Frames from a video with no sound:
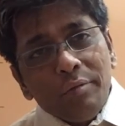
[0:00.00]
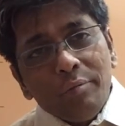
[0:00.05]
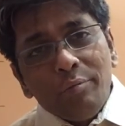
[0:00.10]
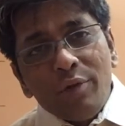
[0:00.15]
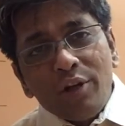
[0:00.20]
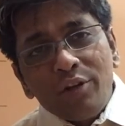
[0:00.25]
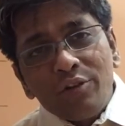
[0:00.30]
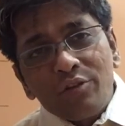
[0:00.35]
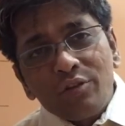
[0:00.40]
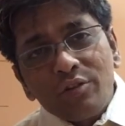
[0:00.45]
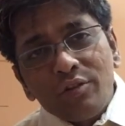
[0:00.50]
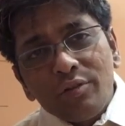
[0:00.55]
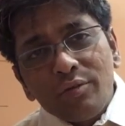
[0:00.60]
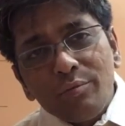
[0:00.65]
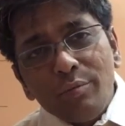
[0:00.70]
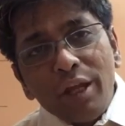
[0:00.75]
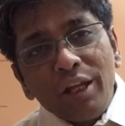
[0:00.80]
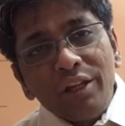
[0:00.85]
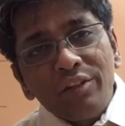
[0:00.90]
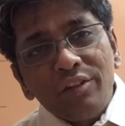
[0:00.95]
but
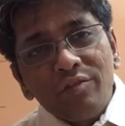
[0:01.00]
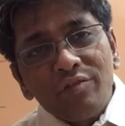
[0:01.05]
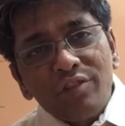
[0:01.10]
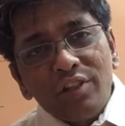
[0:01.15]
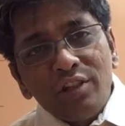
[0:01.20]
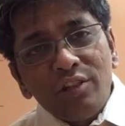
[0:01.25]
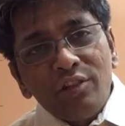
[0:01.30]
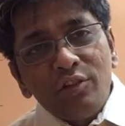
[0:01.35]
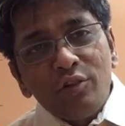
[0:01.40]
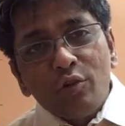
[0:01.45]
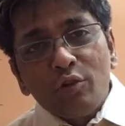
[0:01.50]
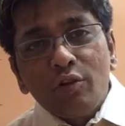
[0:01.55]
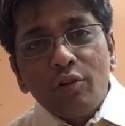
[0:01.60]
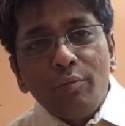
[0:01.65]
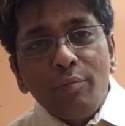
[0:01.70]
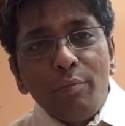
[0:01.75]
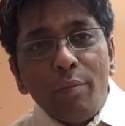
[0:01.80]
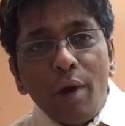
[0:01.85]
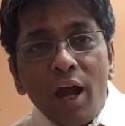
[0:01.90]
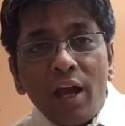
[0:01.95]
Bank Nifty is on a
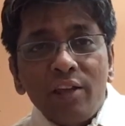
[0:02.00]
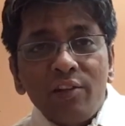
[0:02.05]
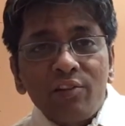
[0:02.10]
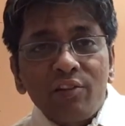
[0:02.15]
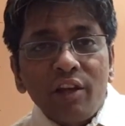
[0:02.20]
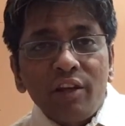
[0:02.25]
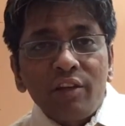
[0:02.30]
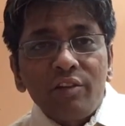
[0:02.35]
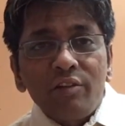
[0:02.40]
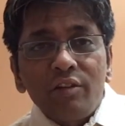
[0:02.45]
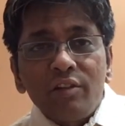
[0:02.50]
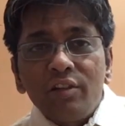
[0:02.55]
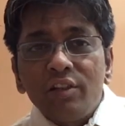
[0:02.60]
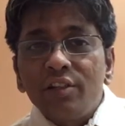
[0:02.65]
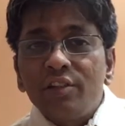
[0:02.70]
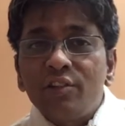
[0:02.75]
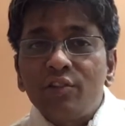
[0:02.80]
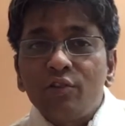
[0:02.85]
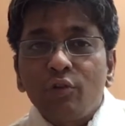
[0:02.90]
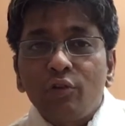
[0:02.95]
buy side.
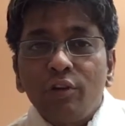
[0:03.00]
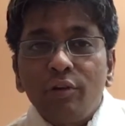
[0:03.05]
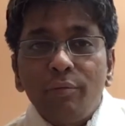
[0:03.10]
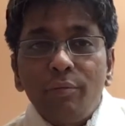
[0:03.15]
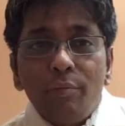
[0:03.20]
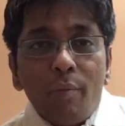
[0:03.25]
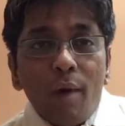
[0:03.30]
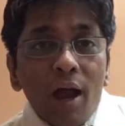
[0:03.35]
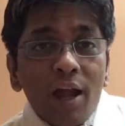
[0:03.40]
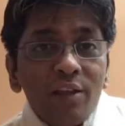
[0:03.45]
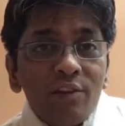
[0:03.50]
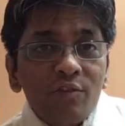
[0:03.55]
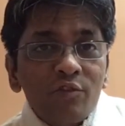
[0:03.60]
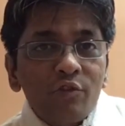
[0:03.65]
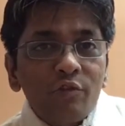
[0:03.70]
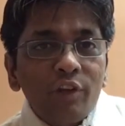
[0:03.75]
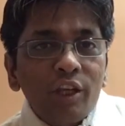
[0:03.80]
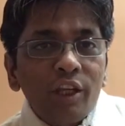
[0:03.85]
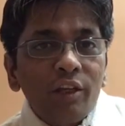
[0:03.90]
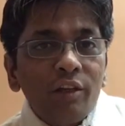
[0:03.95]
It's on a buy
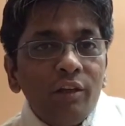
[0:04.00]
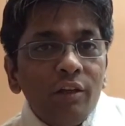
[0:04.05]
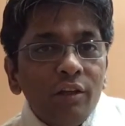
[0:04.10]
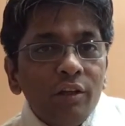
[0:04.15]
swing.